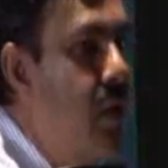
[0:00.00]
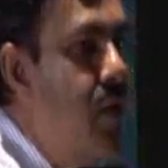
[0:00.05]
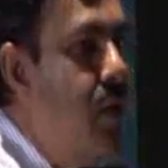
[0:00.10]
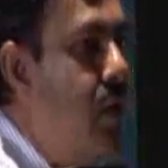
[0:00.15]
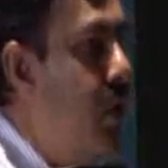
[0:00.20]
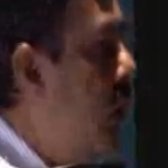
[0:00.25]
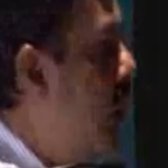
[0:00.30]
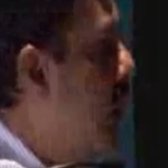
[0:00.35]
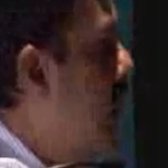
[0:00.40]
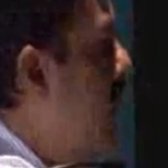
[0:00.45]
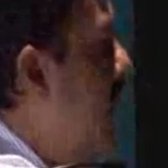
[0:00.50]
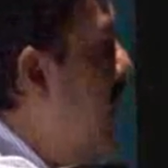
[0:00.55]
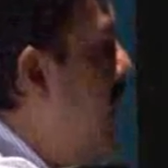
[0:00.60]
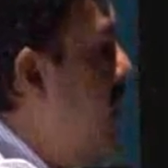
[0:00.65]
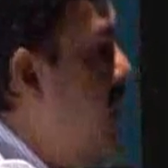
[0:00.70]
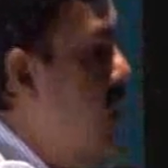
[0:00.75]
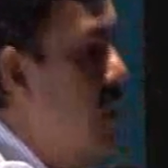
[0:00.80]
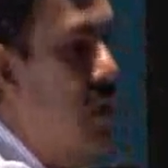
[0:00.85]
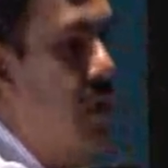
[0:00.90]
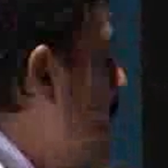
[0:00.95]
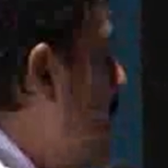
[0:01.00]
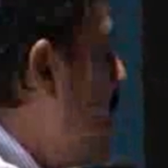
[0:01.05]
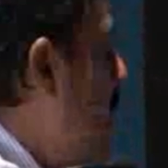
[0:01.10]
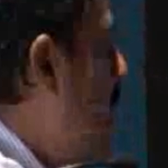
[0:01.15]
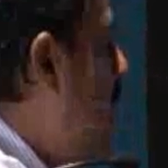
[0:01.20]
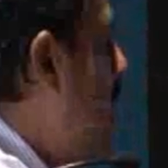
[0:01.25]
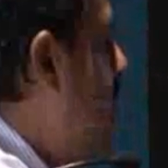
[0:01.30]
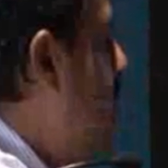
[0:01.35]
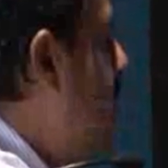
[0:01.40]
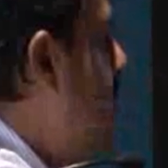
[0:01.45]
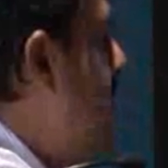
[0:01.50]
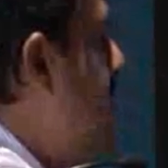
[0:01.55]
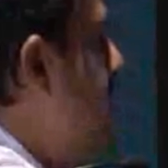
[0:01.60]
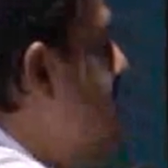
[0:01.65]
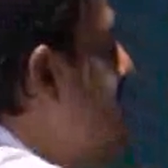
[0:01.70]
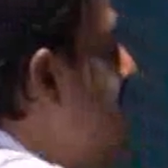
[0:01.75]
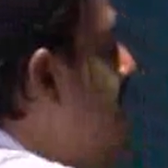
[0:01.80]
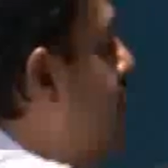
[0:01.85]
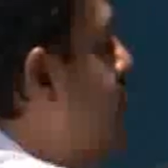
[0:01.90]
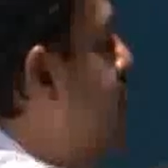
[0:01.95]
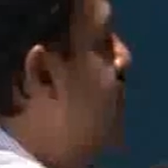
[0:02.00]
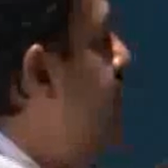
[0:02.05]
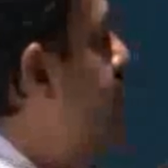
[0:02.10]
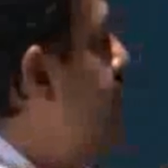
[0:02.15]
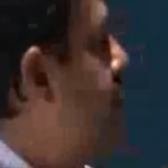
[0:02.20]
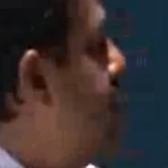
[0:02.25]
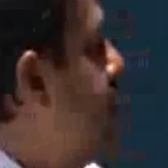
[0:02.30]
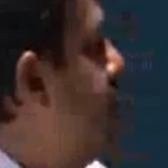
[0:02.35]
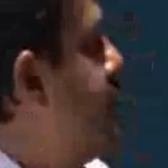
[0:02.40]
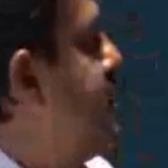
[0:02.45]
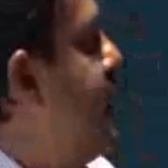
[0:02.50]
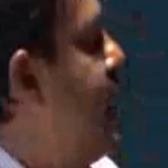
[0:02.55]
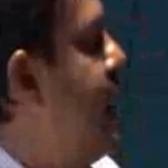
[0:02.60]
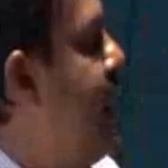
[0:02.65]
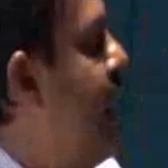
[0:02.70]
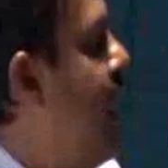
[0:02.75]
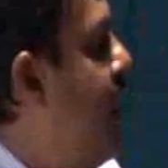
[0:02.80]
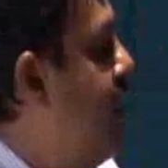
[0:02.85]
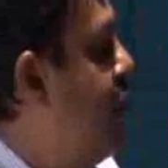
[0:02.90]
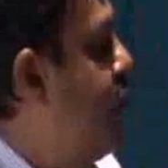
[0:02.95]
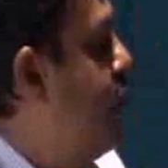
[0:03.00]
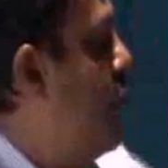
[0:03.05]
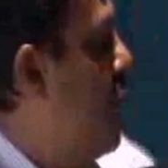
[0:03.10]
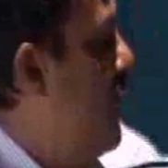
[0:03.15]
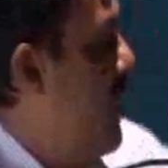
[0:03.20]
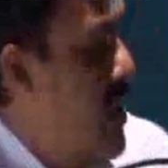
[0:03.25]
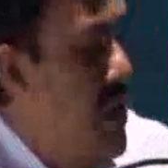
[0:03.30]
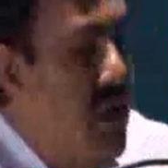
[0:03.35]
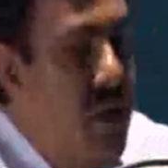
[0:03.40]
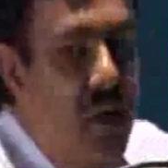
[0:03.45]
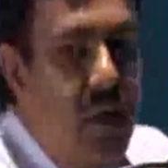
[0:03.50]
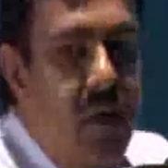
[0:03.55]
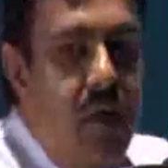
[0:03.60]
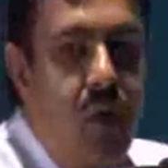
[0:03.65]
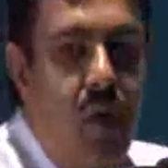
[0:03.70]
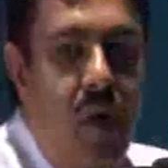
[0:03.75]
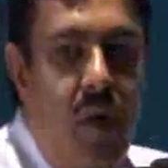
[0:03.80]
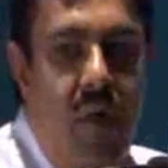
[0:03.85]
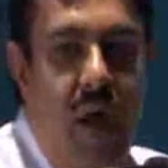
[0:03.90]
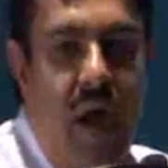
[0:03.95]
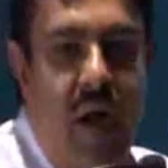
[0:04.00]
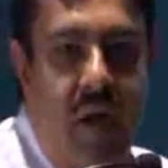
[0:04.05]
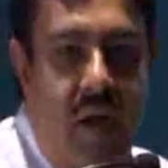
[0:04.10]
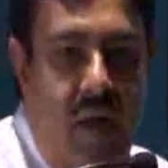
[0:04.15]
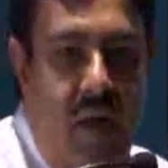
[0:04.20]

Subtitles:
you can click on this. So this is how the satellite is moving. You have an